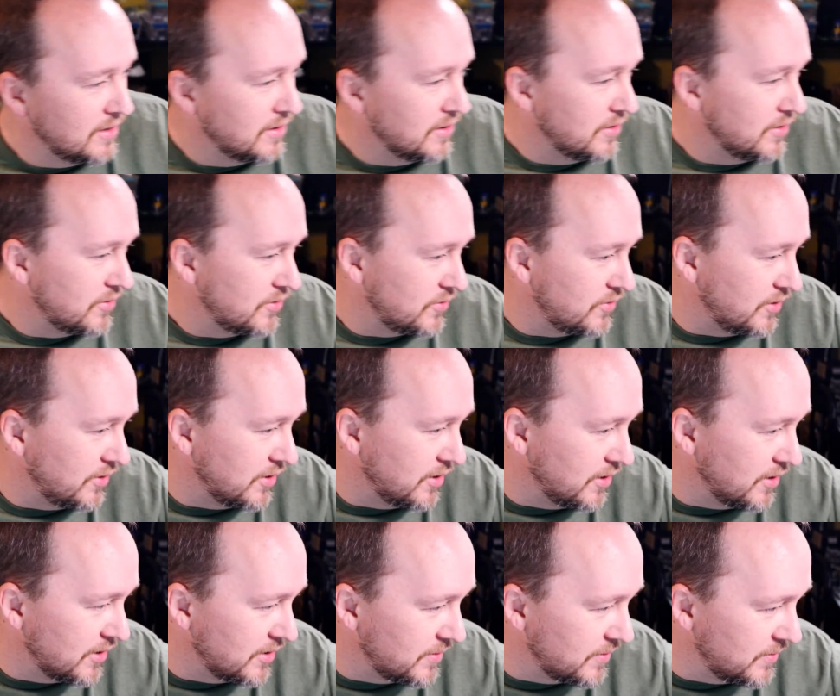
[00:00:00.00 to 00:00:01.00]
See
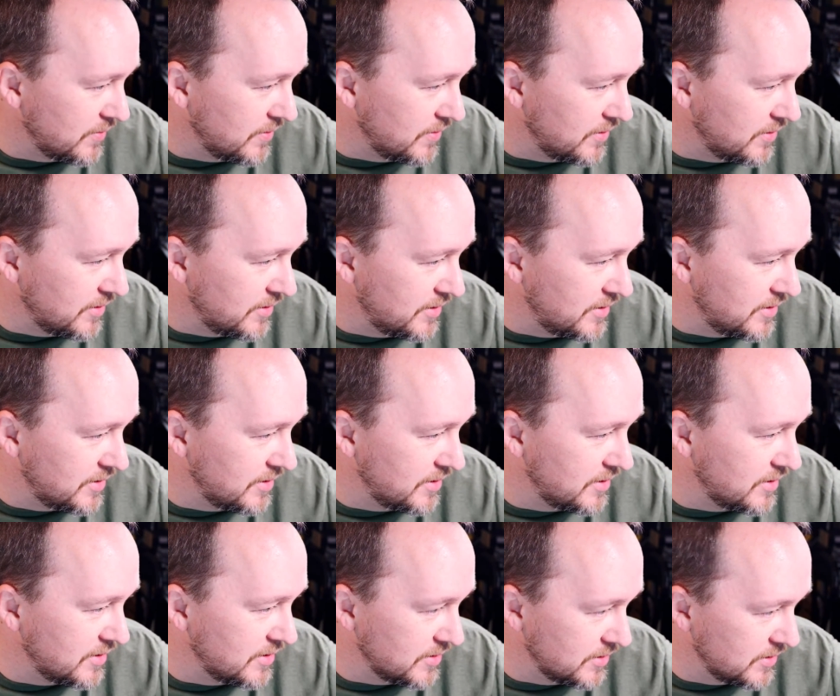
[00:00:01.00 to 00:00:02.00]
here.
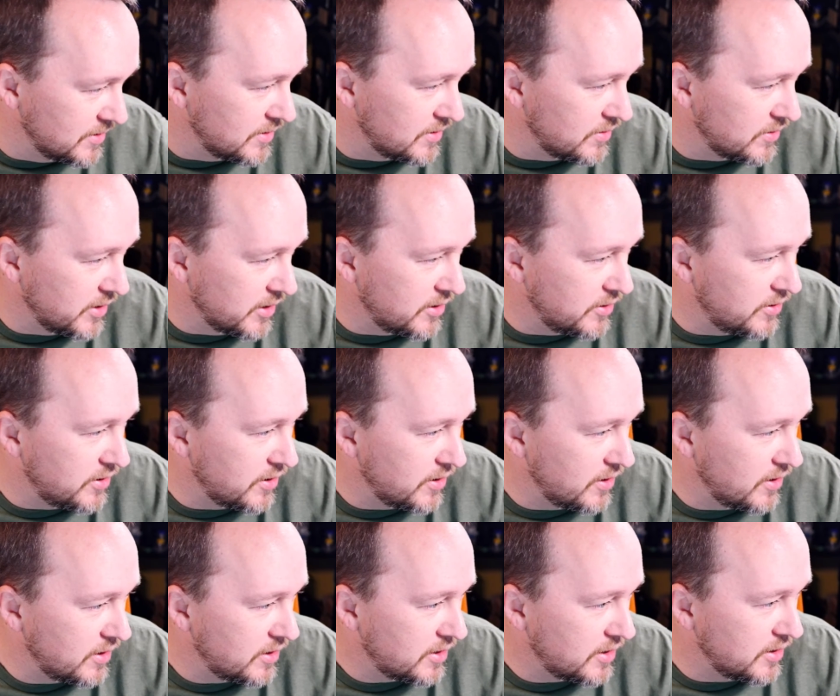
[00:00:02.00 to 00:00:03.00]
Thank you,
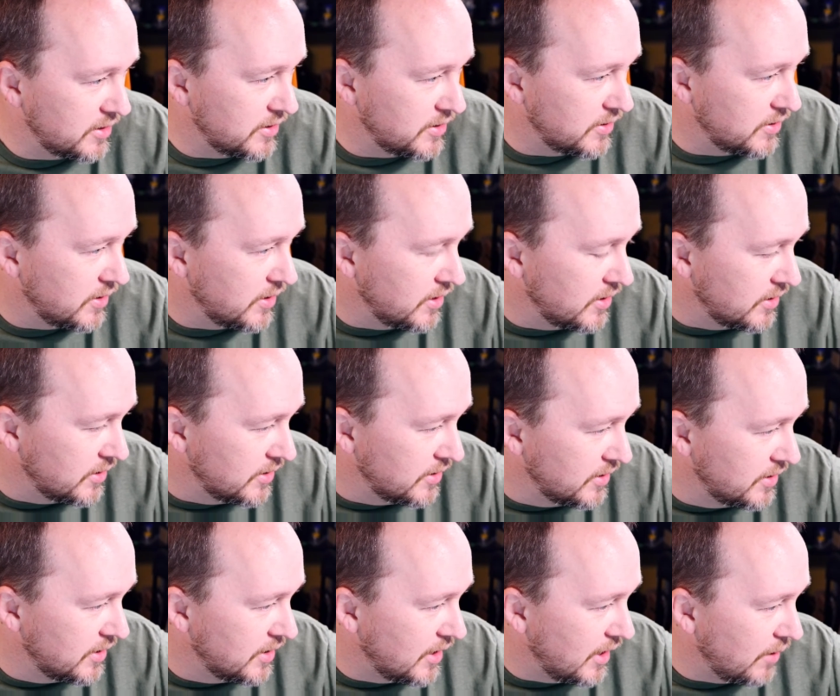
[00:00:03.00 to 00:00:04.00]
Derek. And
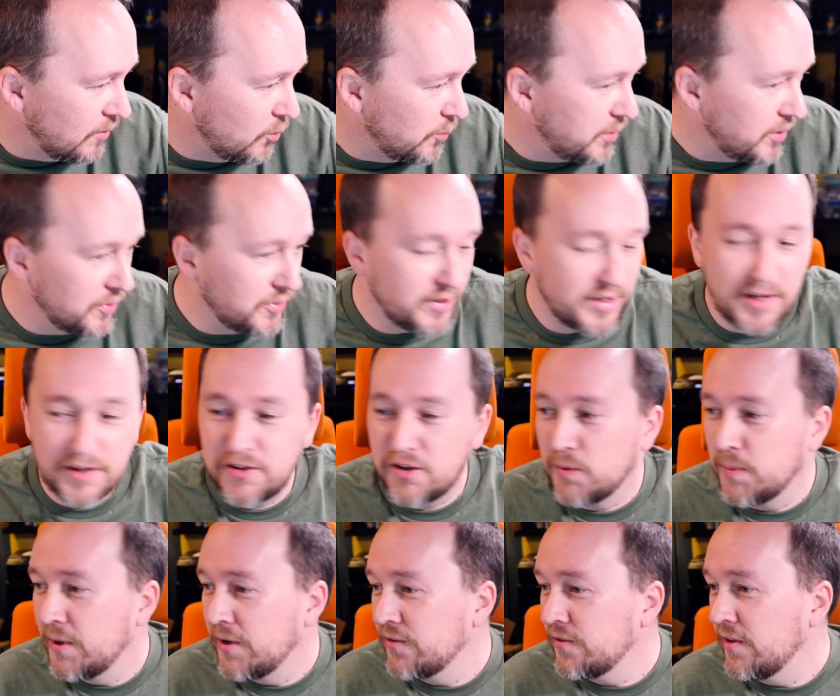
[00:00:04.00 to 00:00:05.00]
I won't be able to catch
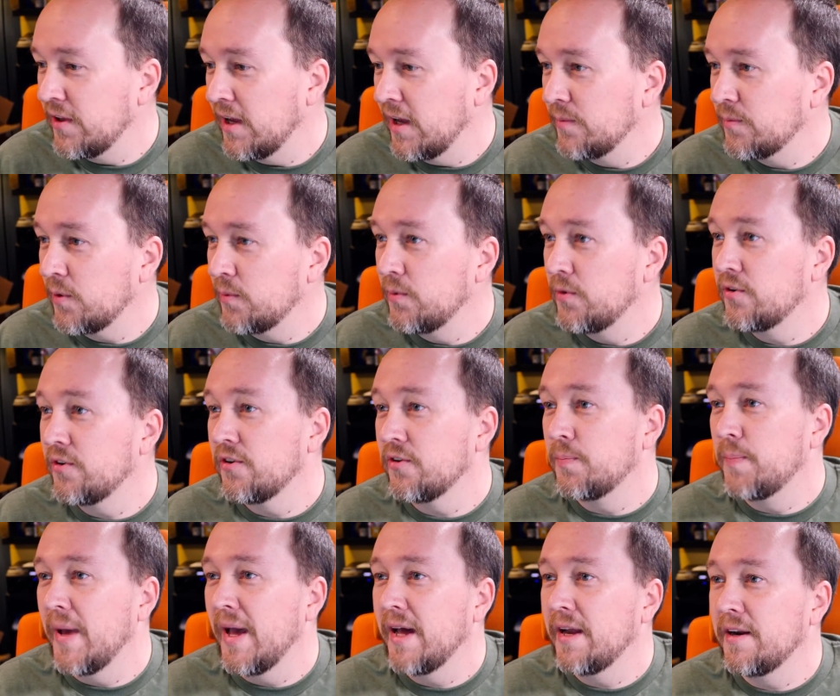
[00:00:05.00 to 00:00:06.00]
everybody's names. I'm usually
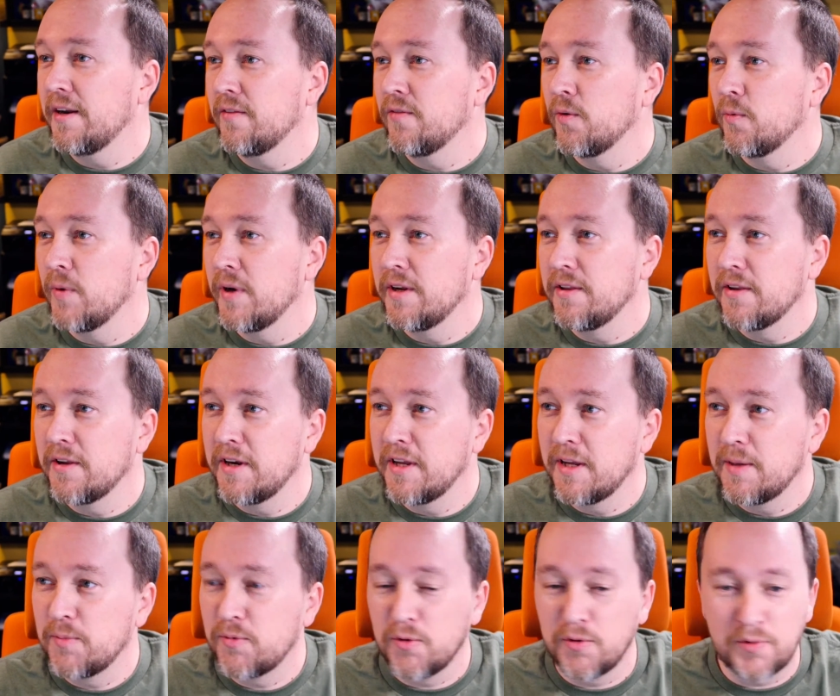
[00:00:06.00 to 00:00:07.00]
just bad at even reading the
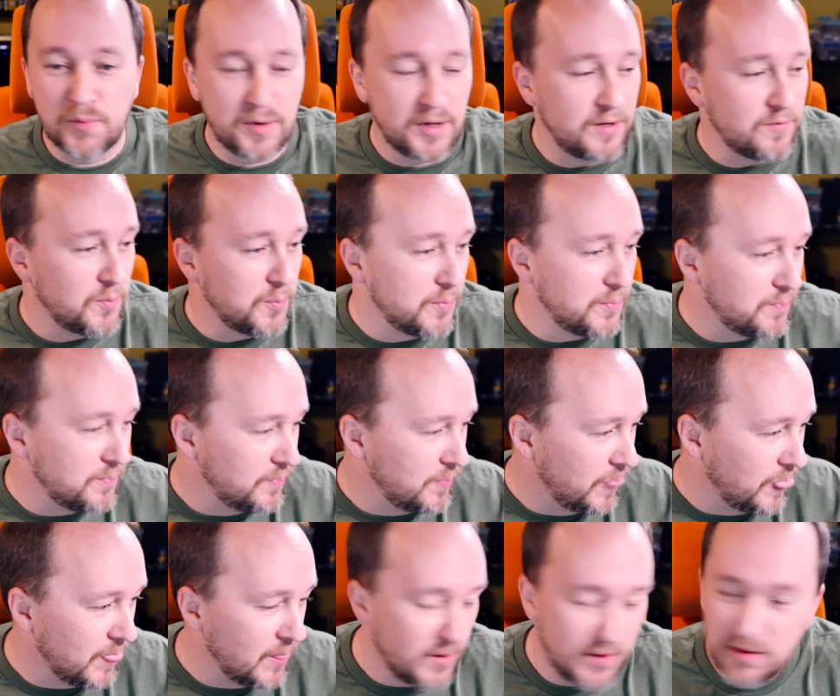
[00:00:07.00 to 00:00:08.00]
names, so it's kind of
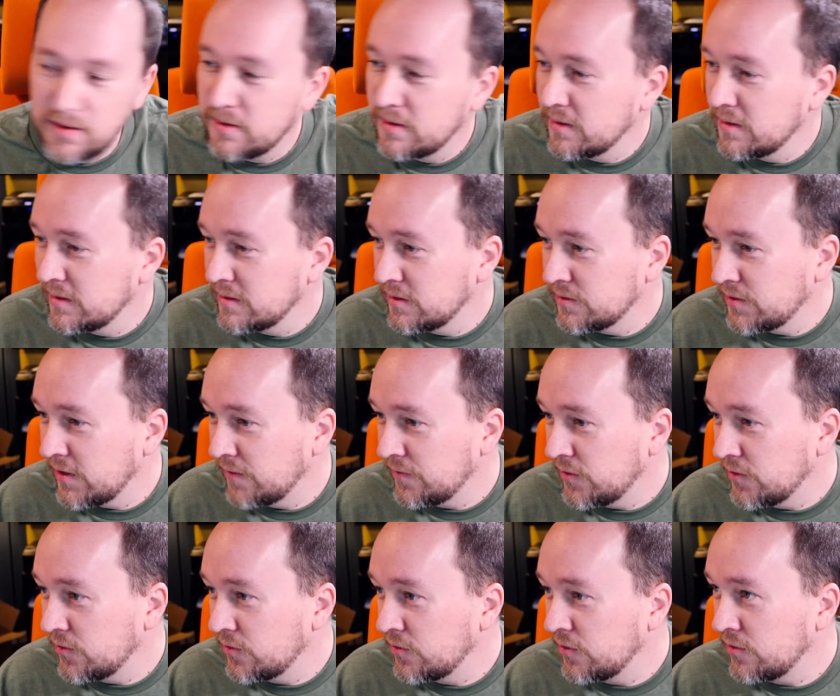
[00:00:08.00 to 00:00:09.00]
just have
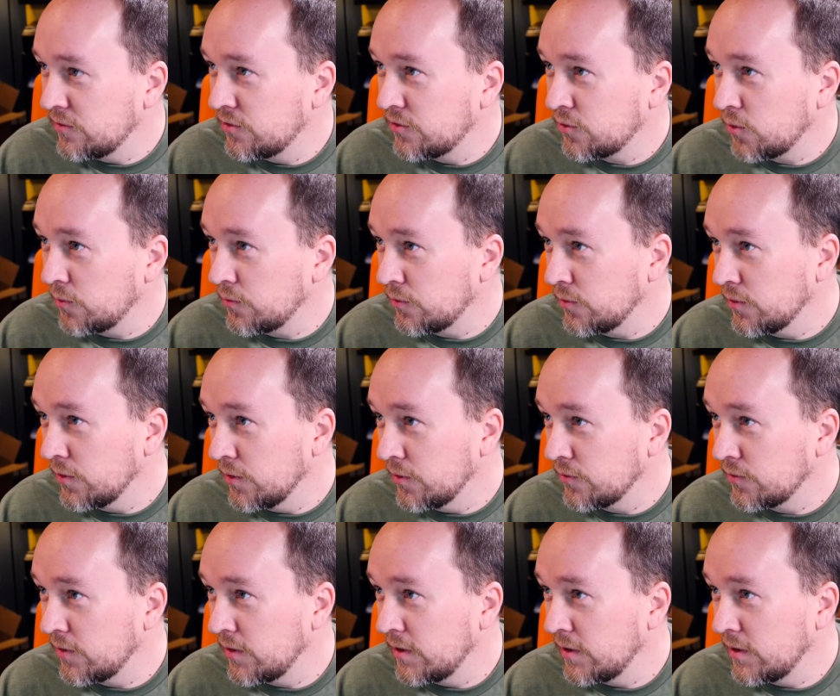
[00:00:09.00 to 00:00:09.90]
to sort through those.